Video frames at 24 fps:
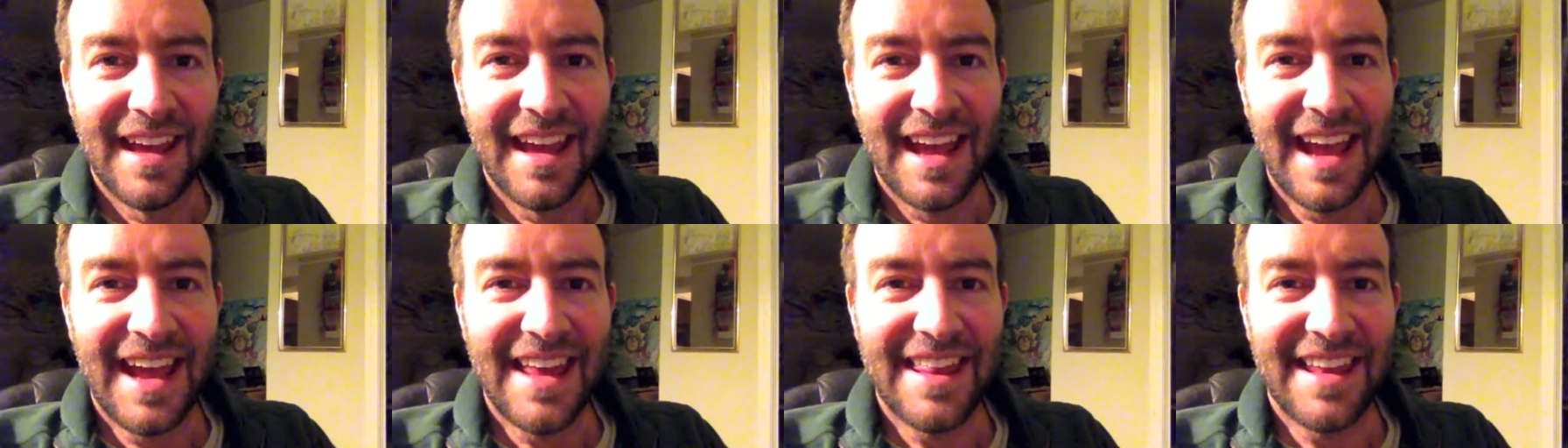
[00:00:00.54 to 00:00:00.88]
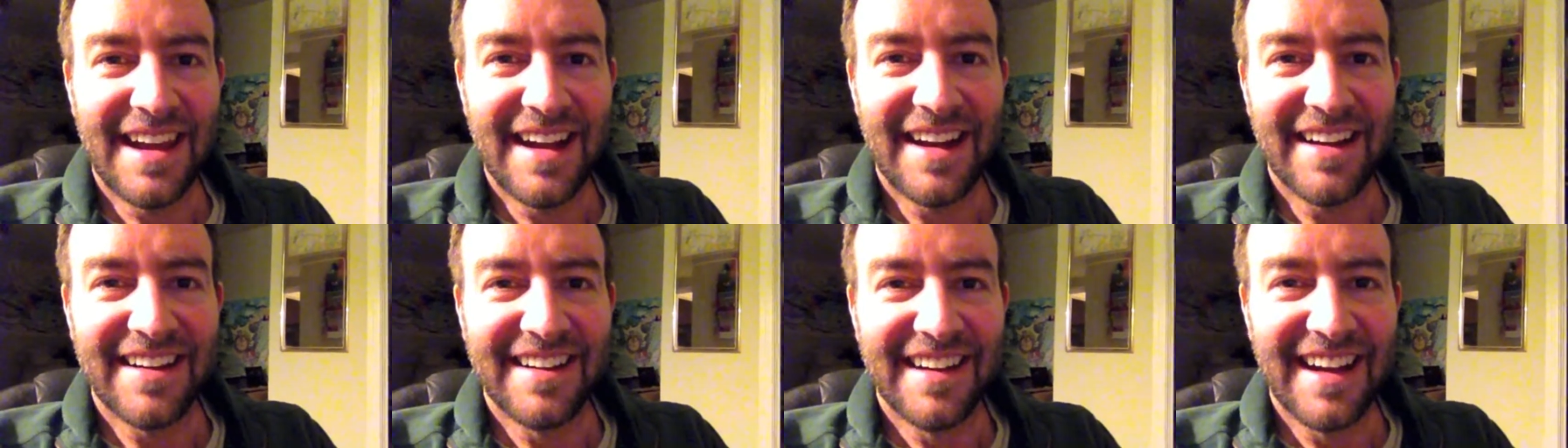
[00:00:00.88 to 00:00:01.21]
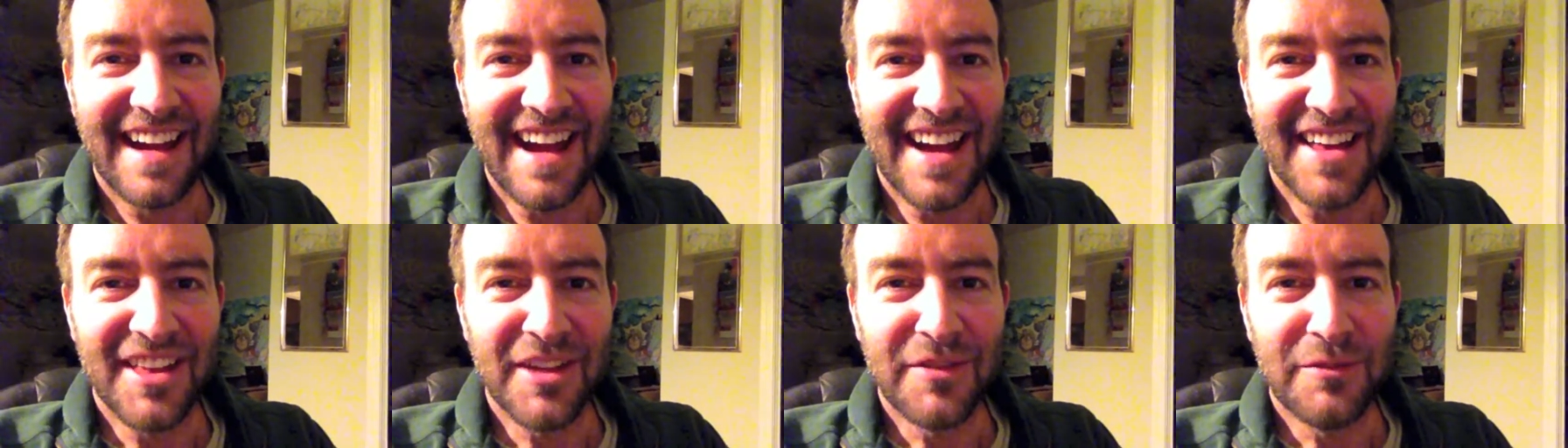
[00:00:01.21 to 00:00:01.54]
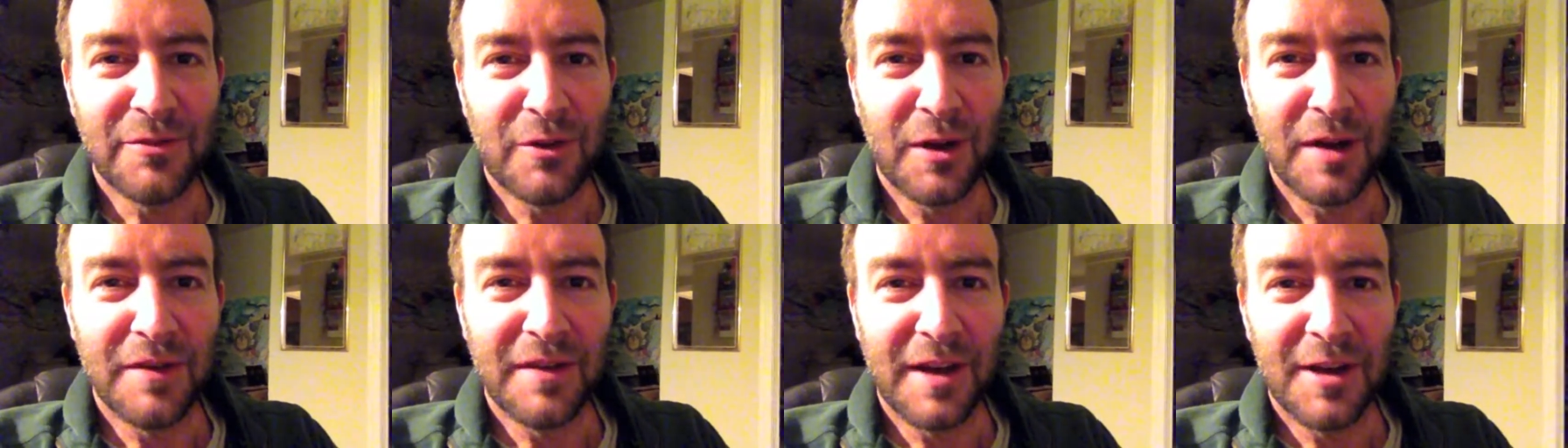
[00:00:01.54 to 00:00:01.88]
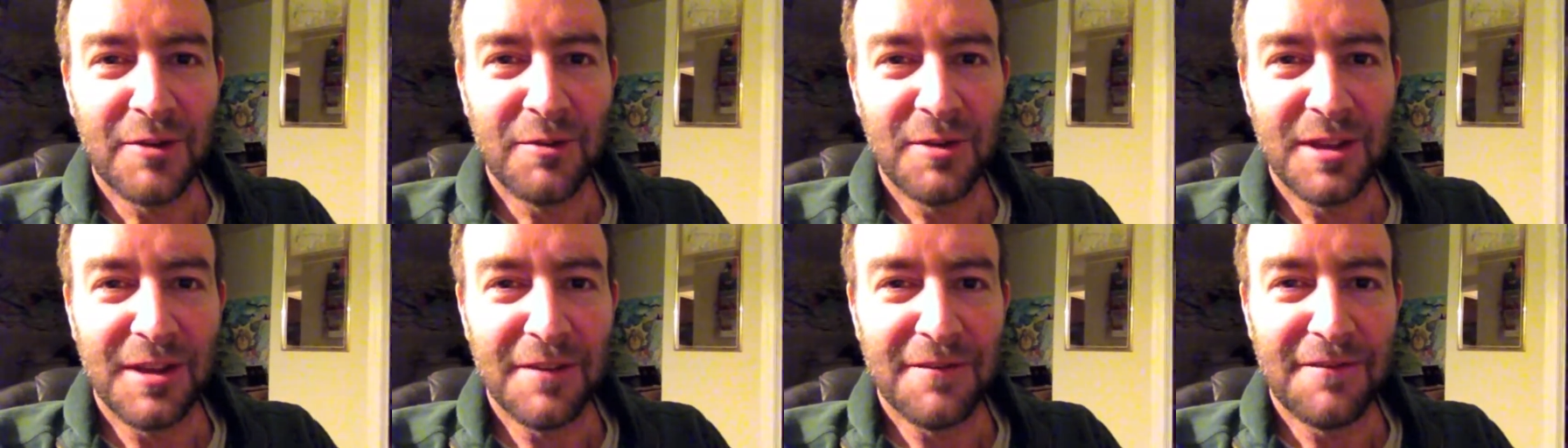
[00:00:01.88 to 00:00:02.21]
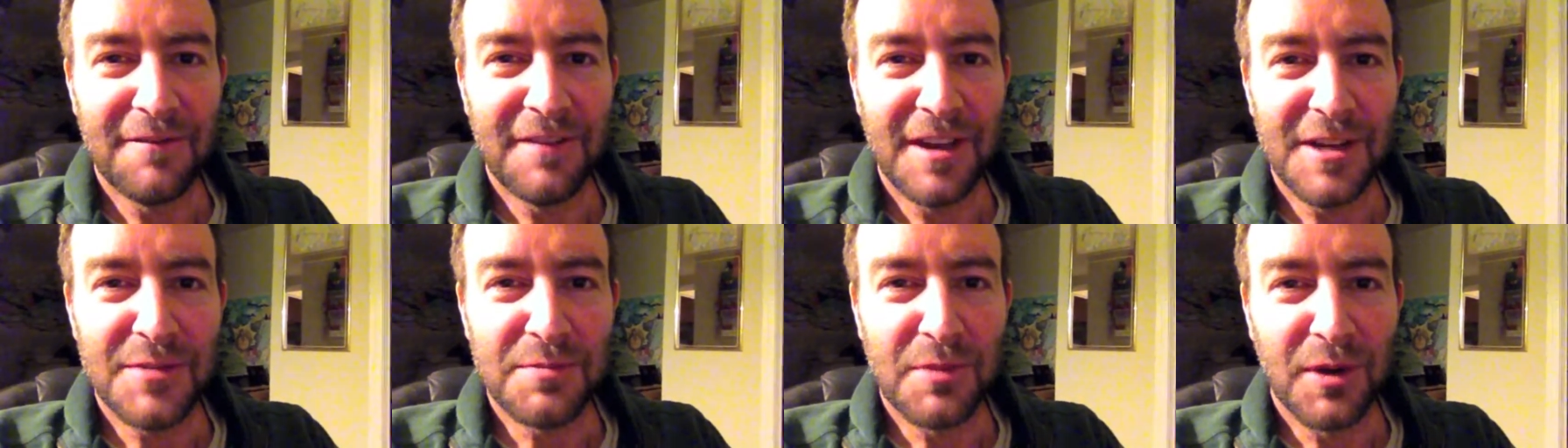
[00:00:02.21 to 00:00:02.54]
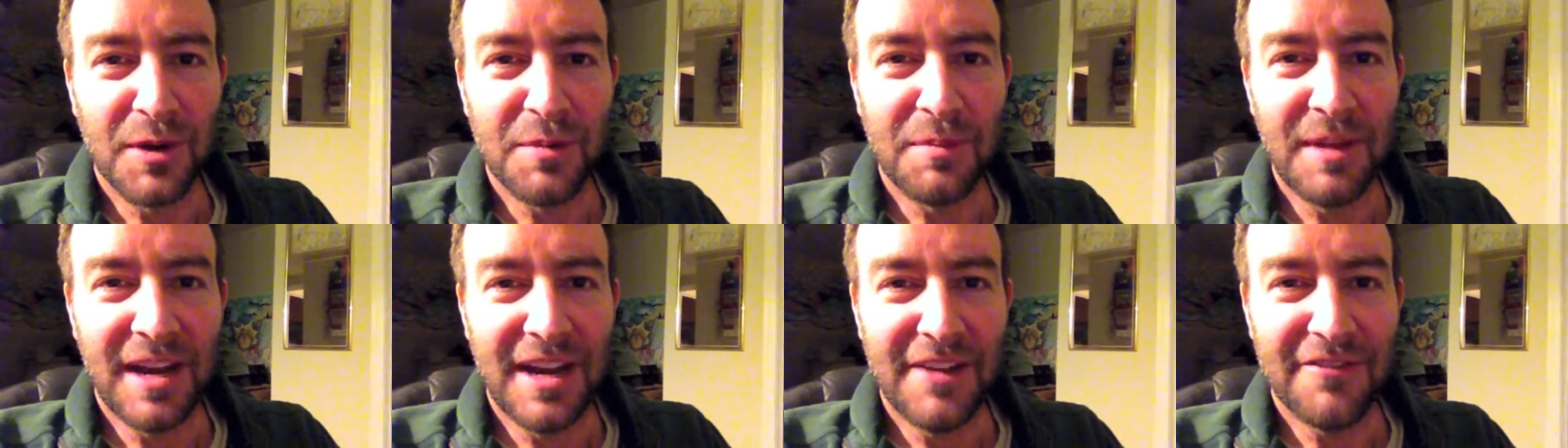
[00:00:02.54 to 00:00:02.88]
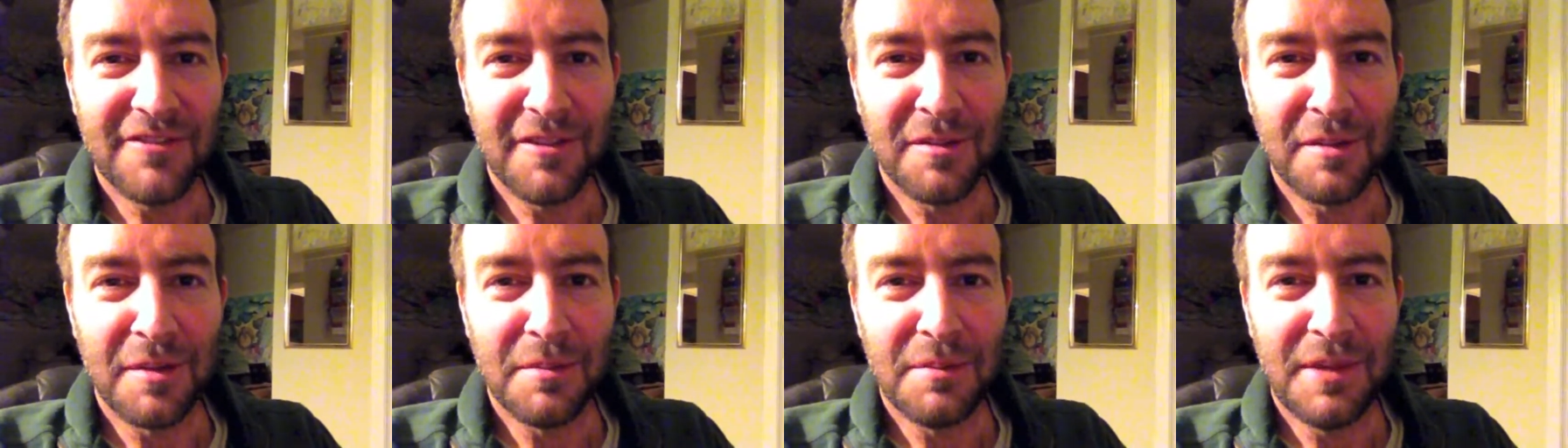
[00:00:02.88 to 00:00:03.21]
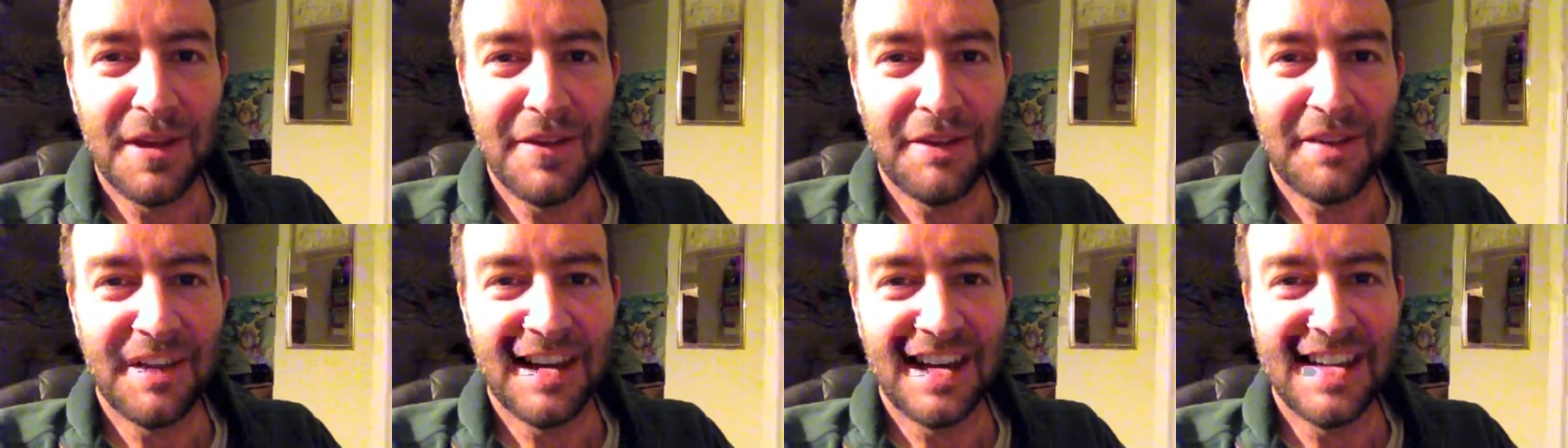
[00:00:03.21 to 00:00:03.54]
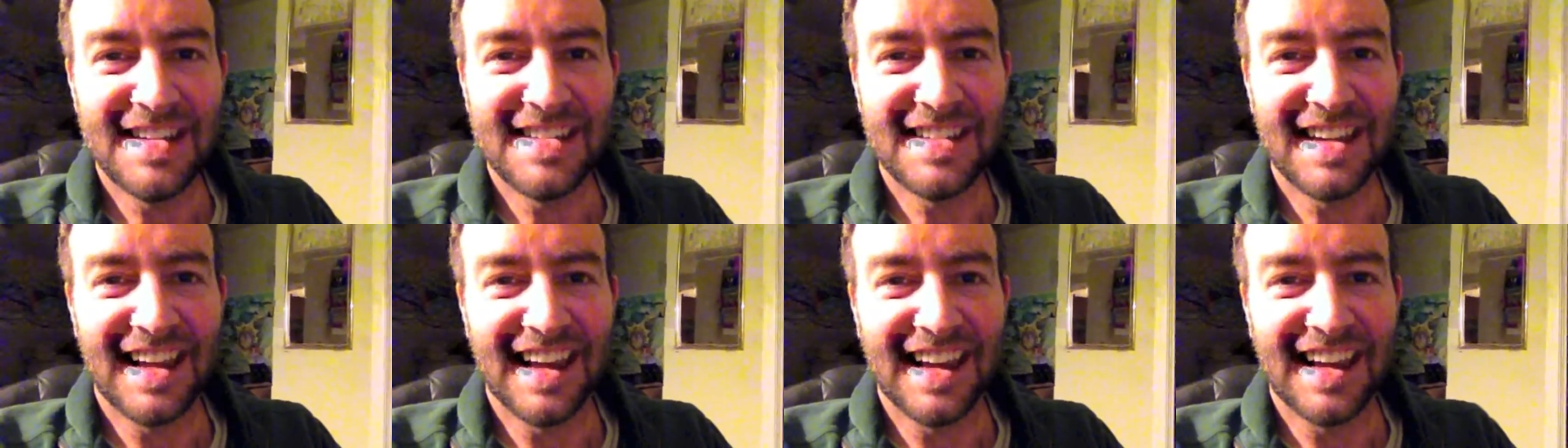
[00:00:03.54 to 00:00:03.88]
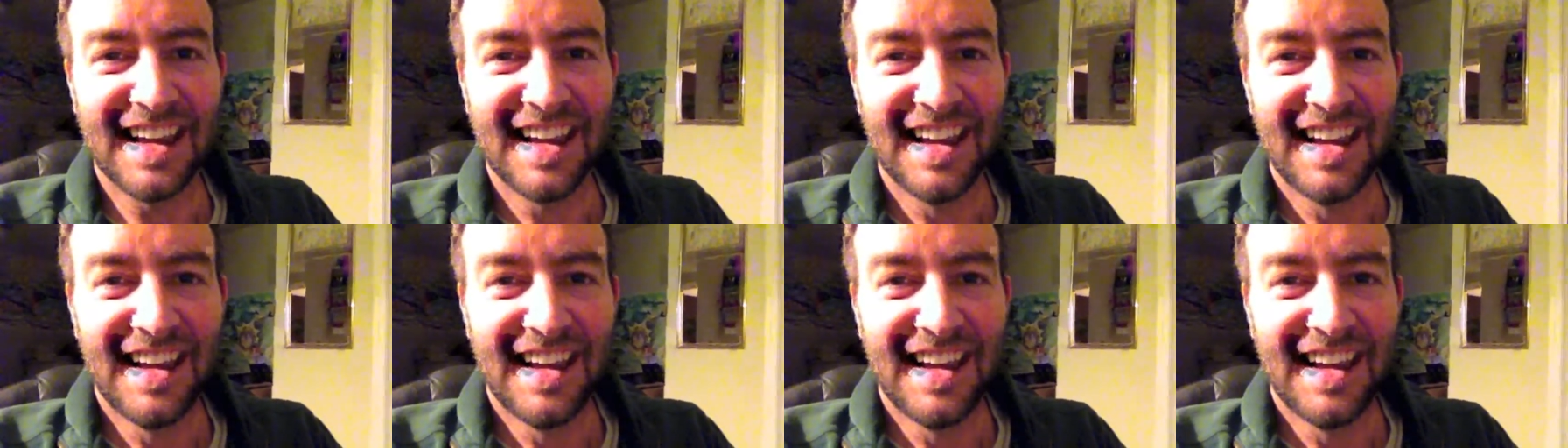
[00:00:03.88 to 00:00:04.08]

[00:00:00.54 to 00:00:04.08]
Hey there, Alan Voivod with your Facebook Minute from Epiphanies Inc.